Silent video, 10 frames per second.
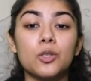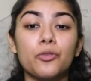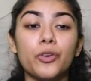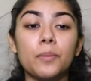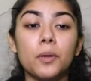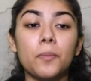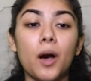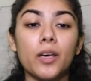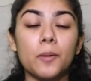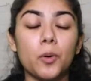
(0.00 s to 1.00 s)
to frame a
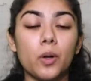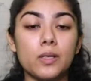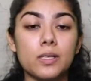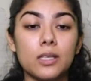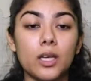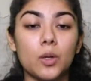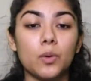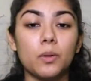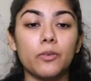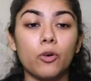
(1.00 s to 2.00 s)
parking policy that
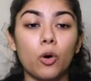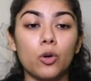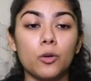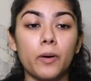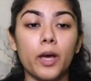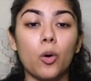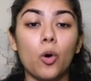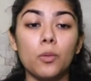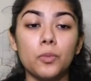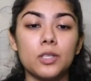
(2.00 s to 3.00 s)
will be followed by
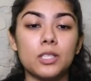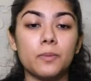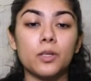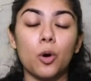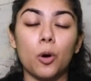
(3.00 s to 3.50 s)
all municipal